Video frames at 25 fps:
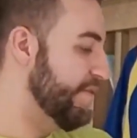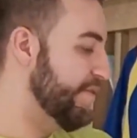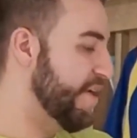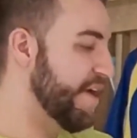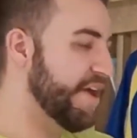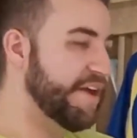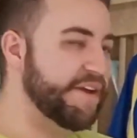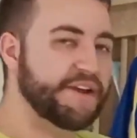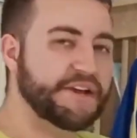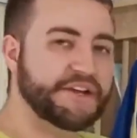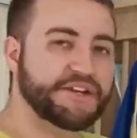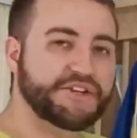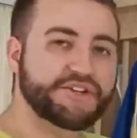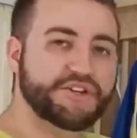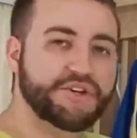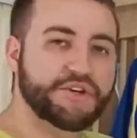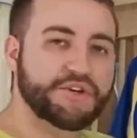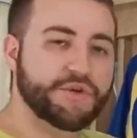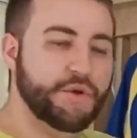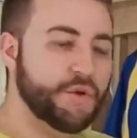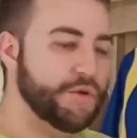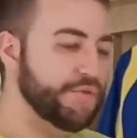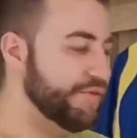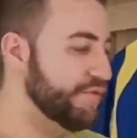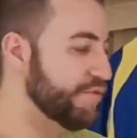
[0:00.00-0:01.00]
Very nice
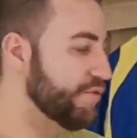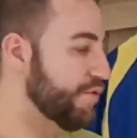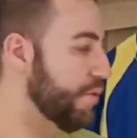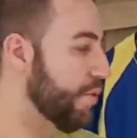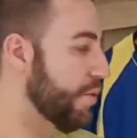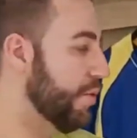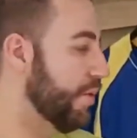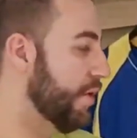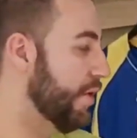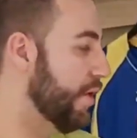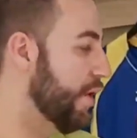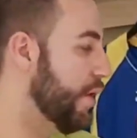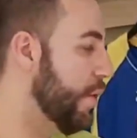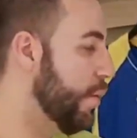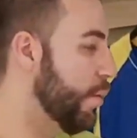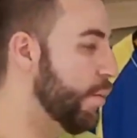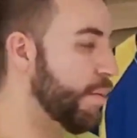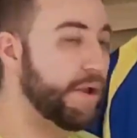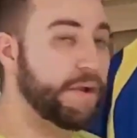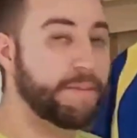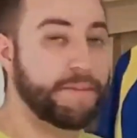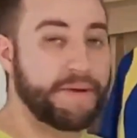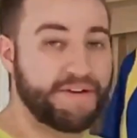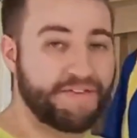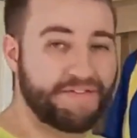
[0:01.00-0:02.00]
shirt overall,
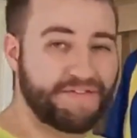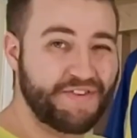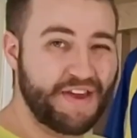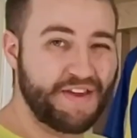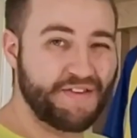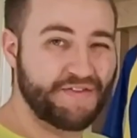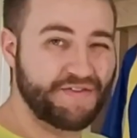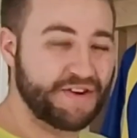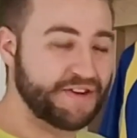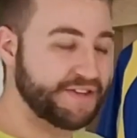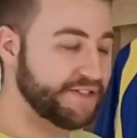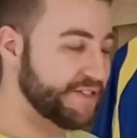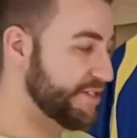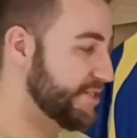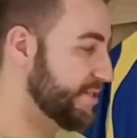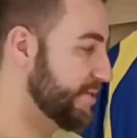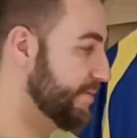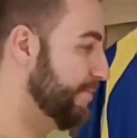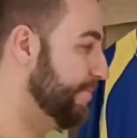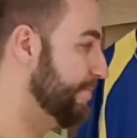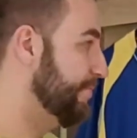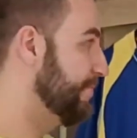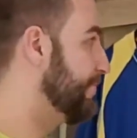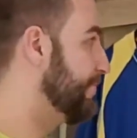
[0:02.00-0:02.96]
one of my favourites.